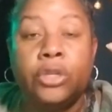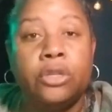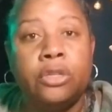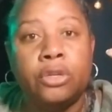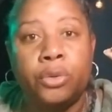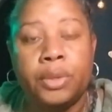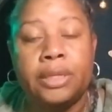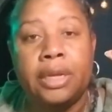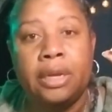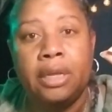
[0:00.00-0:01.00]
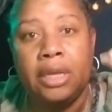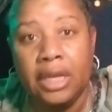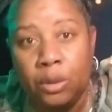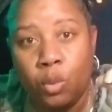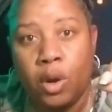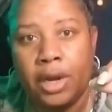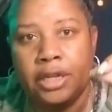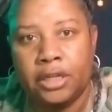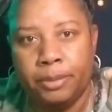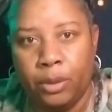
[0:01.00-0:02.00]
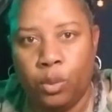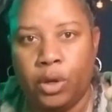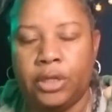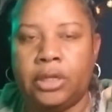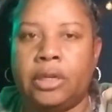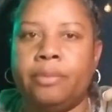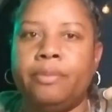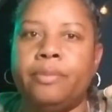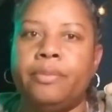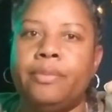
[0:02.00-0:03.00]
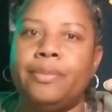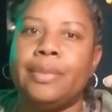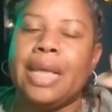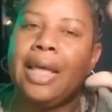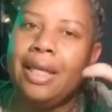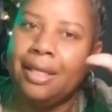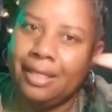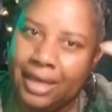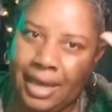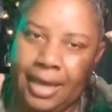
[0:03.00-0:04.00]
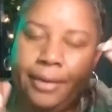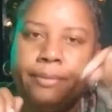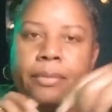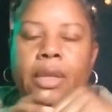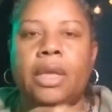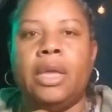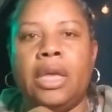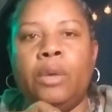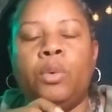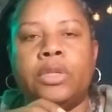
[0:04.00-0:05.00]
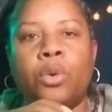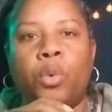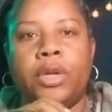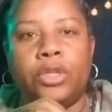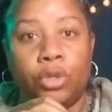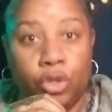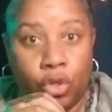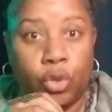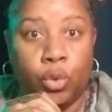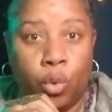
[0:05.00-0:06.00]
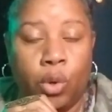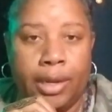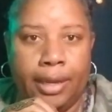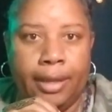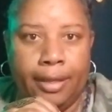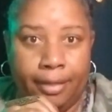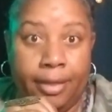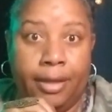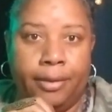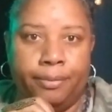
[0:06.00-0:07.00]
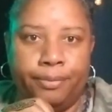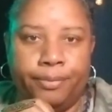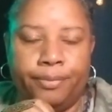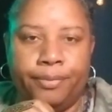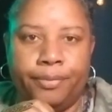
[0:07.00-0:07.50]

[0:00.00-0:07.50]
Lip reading: to the degree that he wanted to be worshipped, then he was going to destroy them.